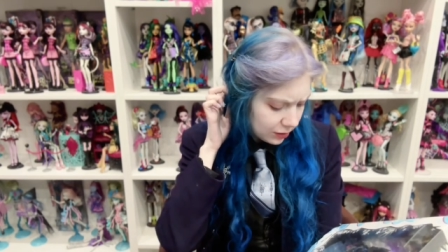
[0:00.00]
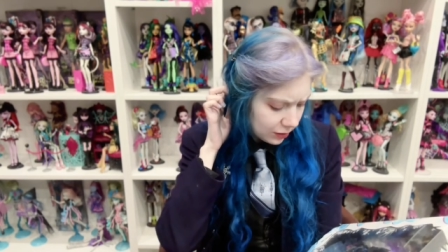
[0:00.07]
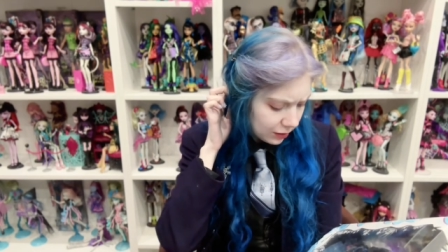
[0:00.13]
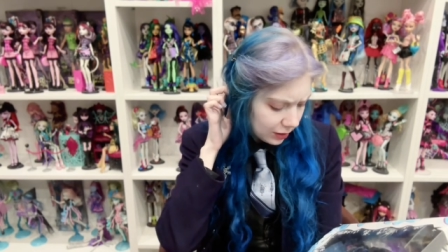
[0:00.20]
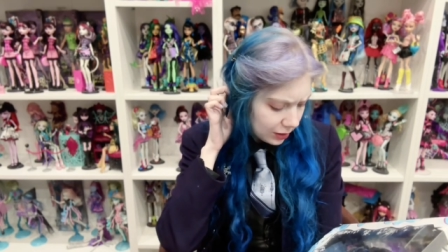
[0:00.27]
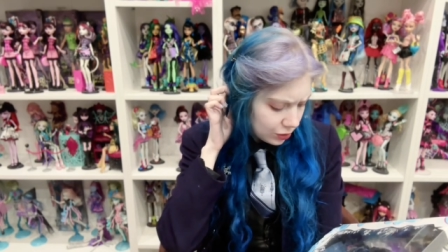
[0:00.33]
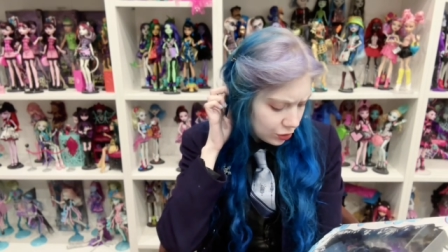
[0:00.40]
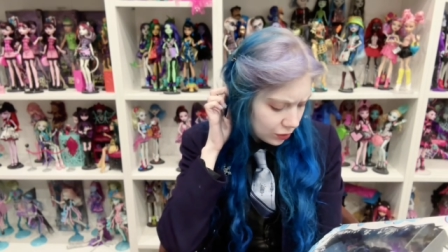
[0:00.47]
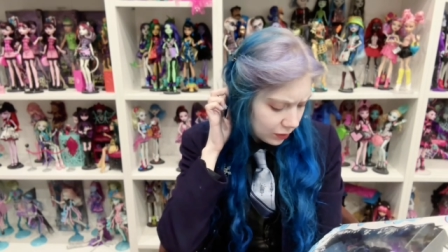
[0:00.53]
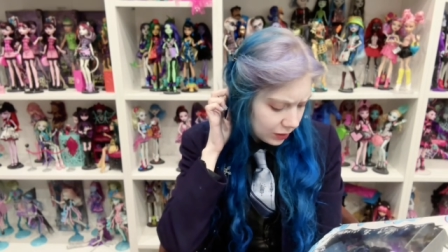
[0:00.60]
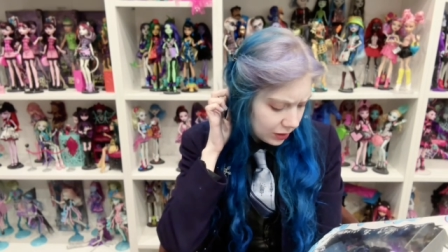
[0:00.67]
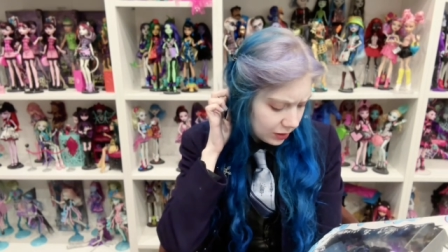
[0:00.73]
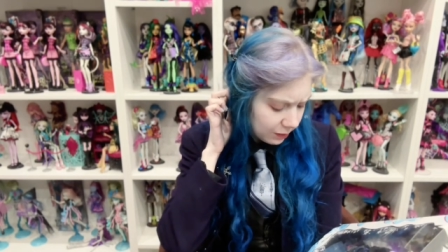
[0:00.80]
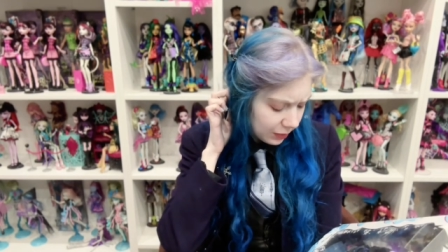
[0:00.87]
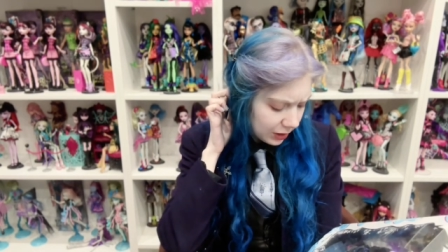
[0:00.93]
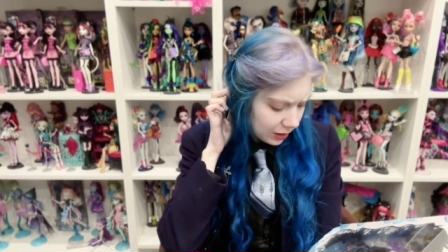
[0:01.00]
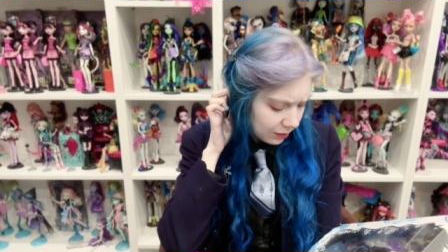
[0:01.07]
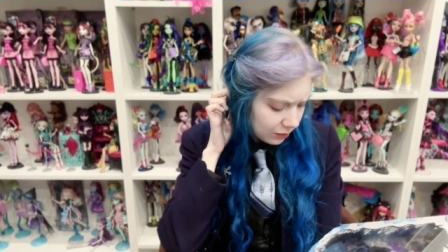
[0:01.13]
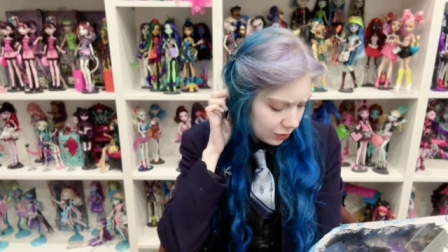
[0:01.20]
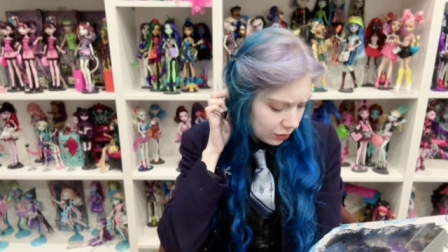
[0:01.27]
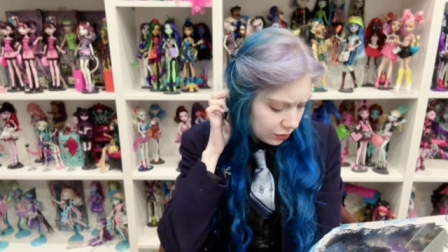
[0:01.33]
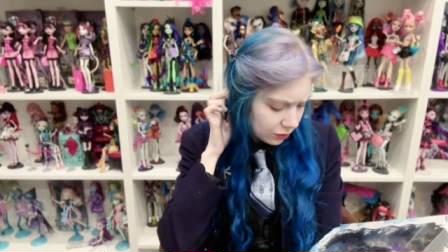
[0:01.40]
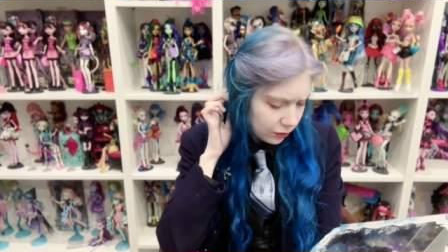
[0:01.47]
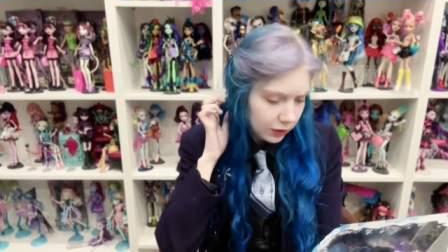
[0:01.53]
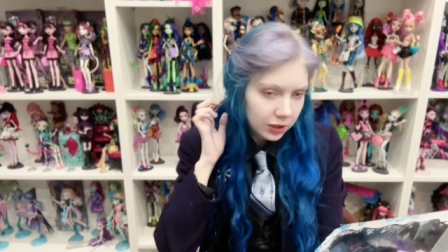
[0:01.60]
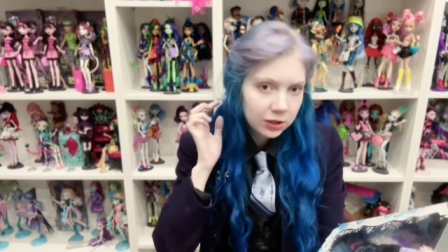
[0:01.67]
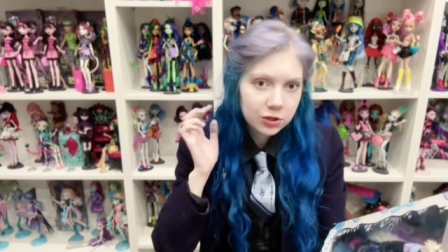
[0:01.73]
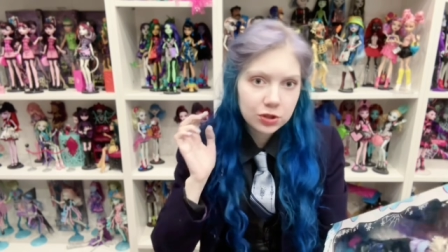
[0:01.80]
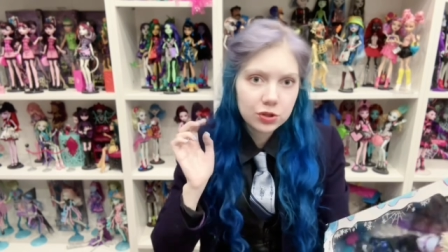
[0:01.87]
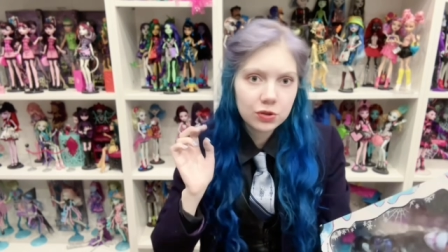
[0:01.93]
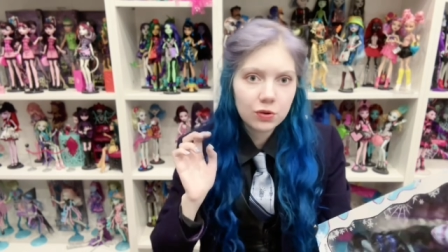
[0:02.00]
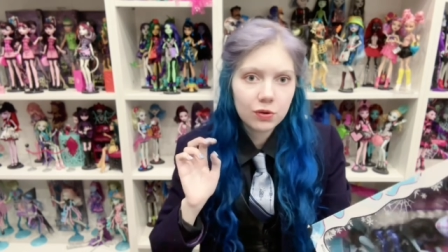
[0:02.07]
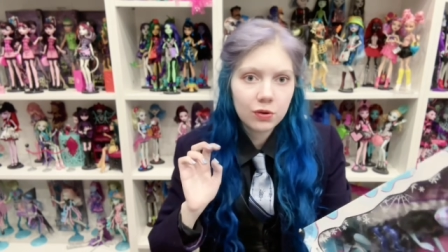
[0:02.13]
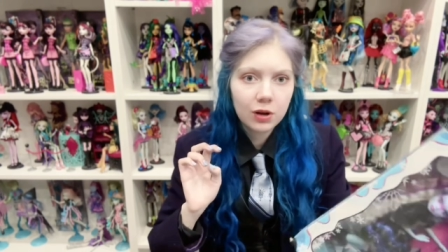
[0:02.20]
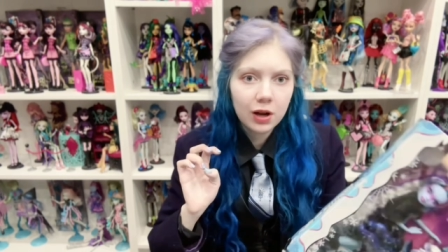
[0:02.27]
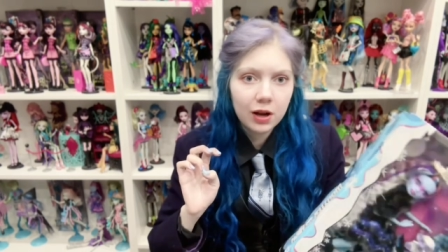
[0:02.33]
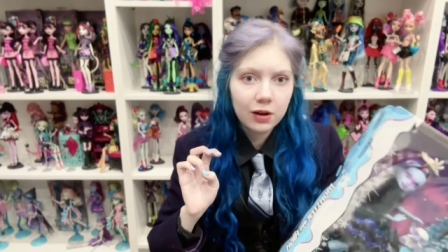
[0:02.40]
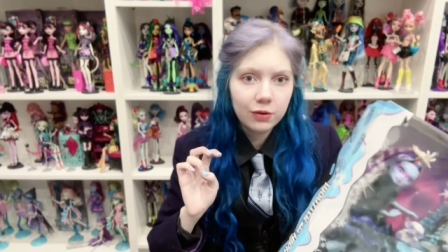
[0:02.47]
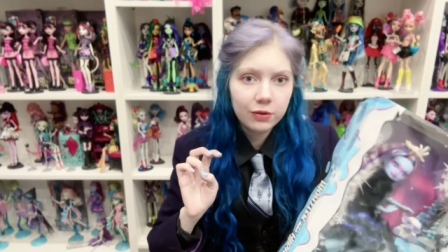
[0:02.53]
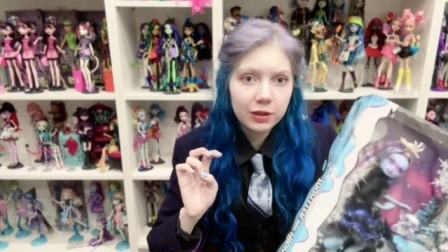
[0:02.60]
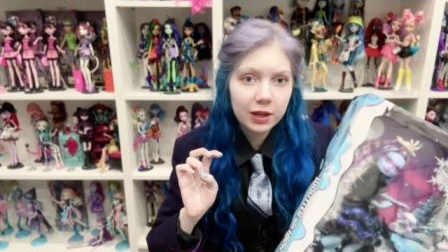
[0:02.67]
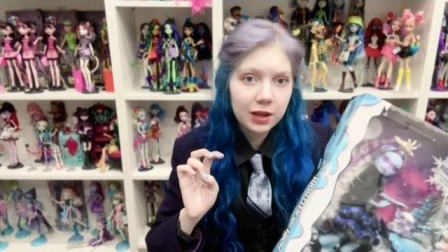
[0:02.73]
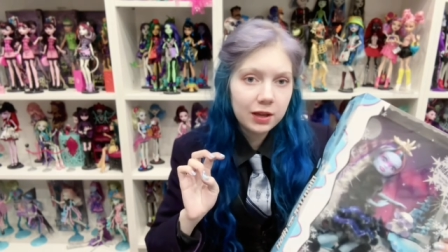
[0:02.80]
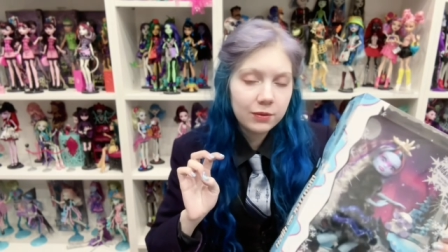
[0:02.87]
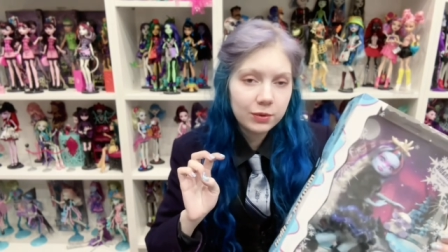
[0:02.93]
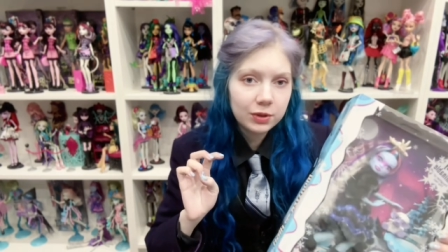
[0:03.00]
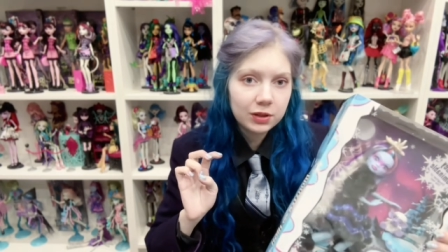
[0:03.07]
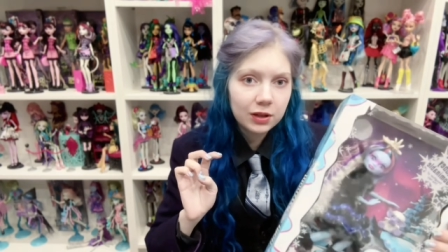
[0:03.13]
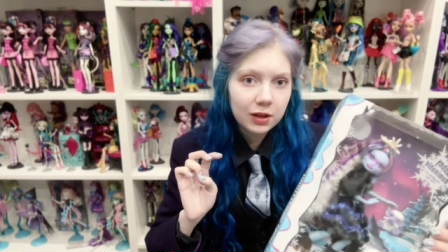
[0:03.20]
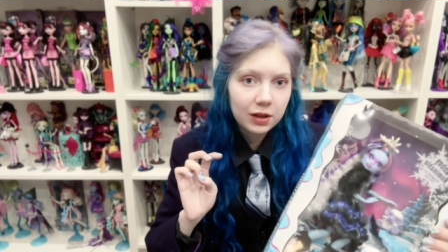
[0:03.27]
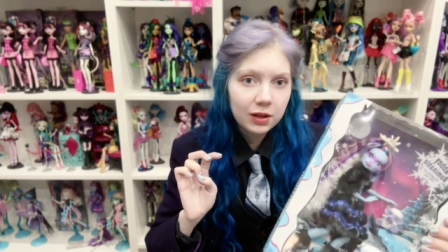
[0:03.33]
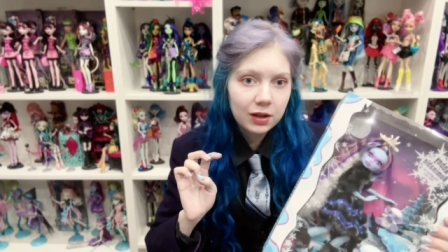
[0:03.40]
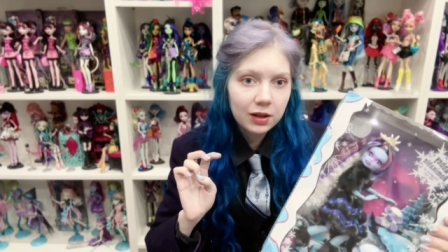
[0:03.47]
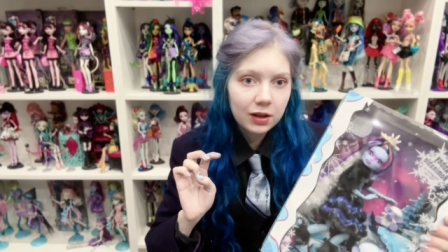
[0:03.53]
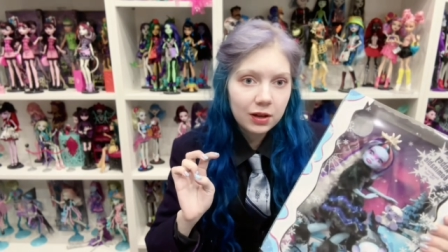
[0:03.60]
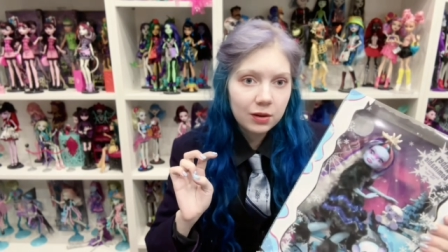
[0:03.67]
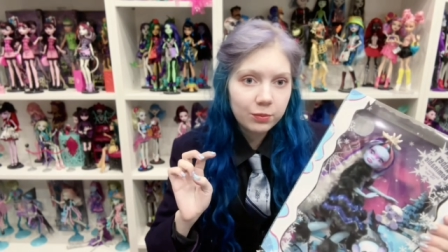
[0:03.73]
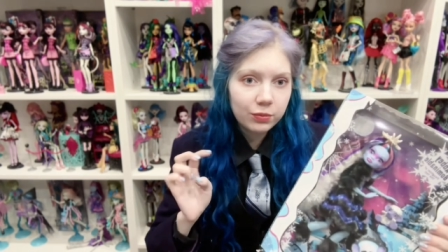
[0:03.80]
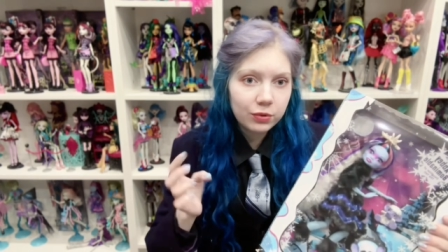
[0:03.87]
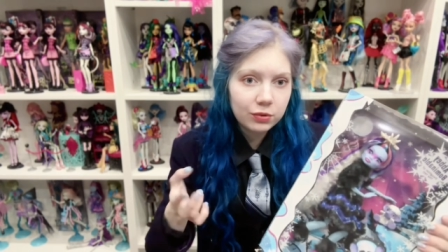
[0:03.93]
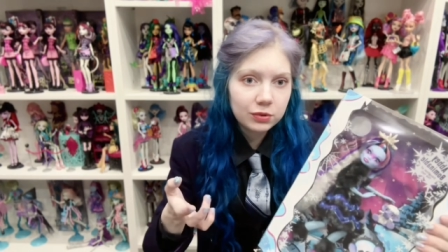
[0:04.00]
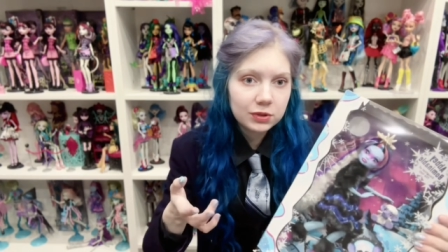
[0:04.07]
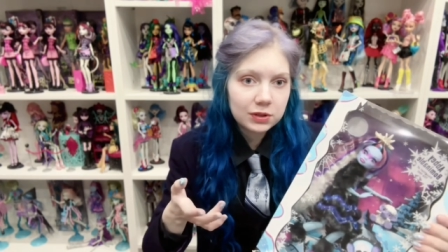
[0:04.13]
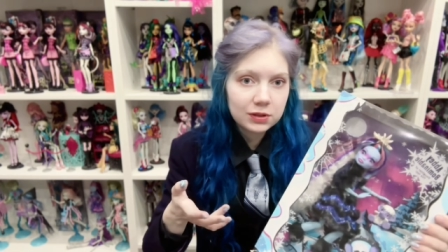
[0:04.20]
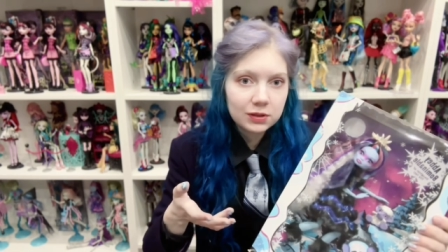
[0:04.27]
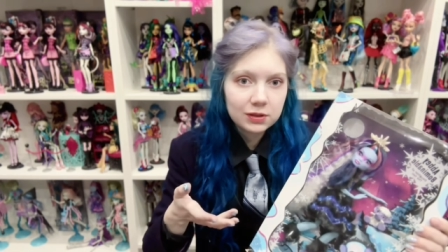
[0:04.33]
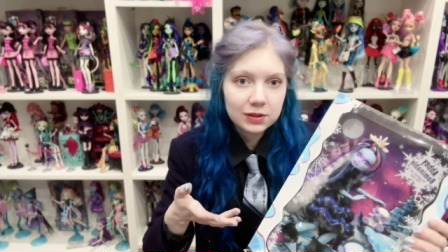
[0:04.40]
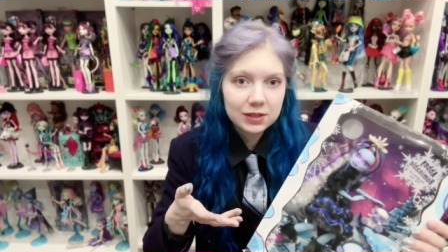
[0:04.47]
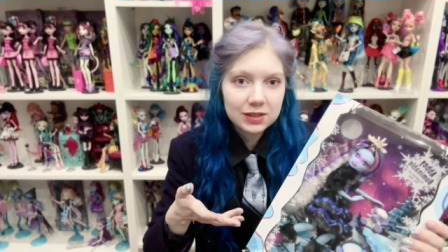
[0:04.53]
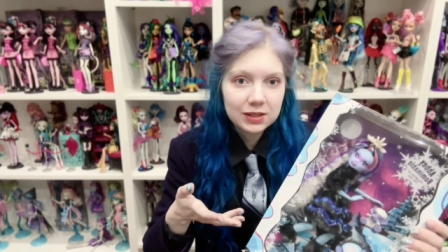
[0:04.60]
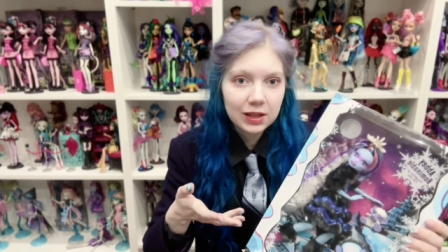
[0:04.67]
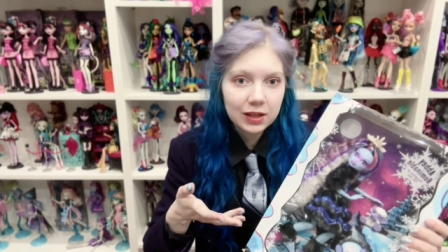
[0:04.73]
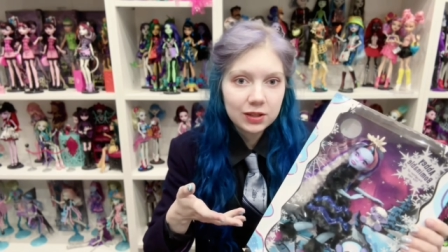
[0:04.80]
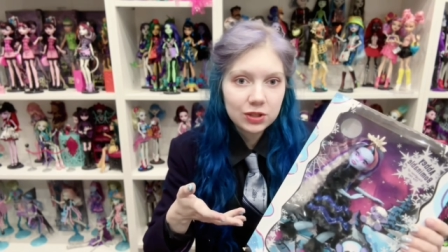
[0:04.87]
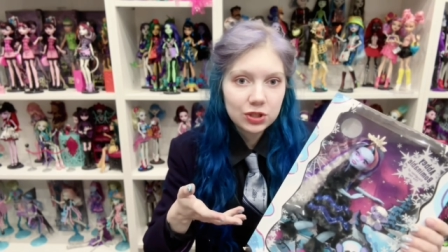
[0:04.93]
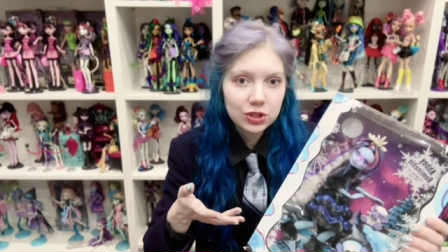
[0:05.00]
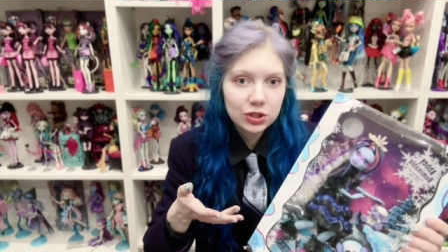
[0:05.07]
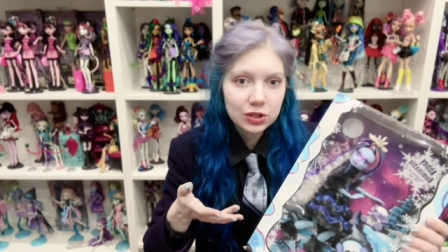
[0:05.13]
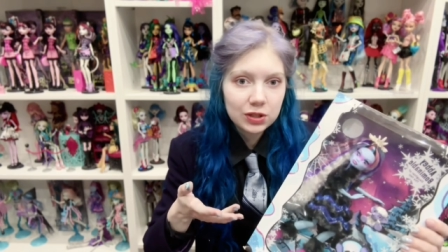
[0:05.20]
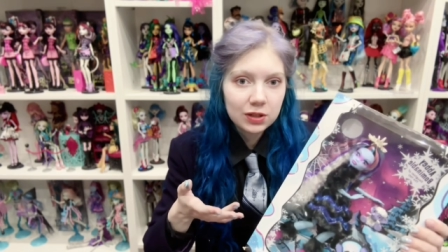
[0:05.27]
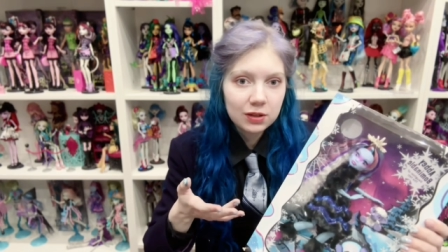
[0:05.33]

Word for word: the joints but I'm not really sure how they even put such